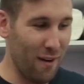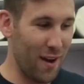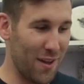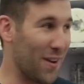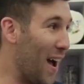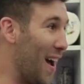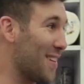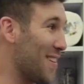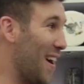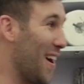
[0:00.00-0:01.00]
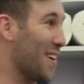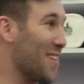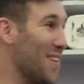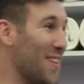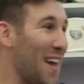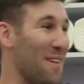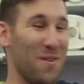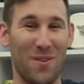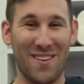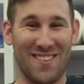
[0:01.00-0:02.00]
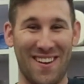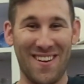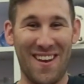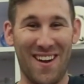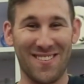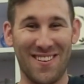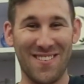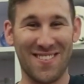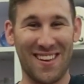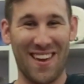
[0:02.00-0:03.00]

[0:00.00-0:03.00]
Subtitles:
All right, you guys, clearly everyone is here now to use the